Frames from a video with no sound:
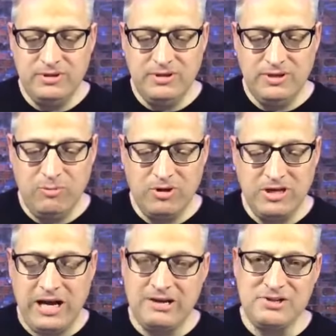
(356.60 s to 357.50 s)
uh, what
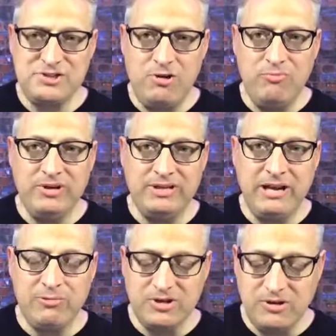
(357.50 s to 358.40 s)
God has shown me in
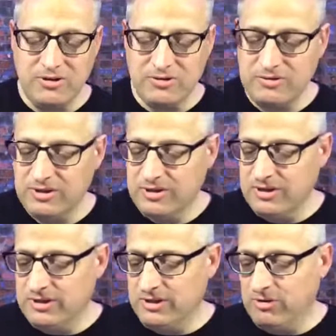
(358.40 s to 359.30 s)
that regard,
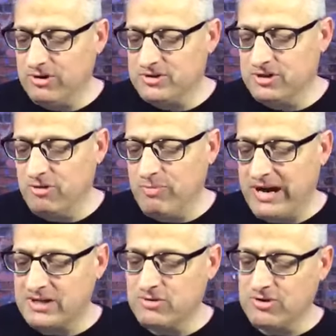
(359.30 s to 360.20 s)
you ought to go
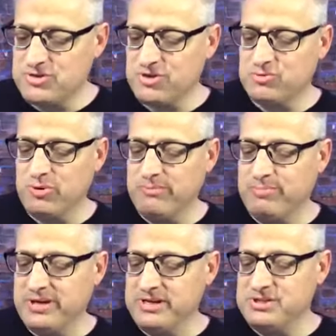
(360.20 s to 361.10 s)
back to our church
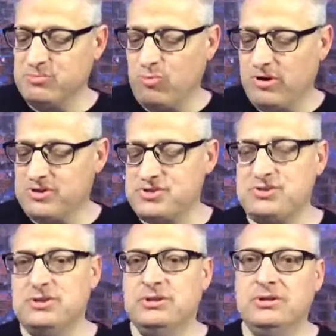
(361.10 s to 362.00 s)
webpage and watch
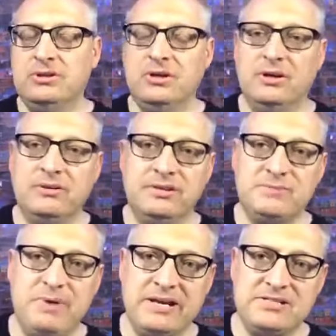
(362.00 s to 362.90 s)
uh, this
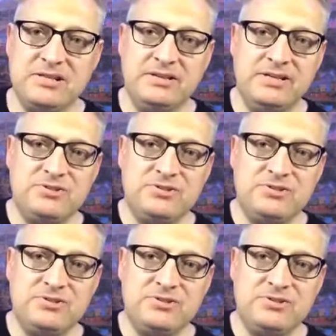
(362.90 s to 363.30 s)
past Sunday's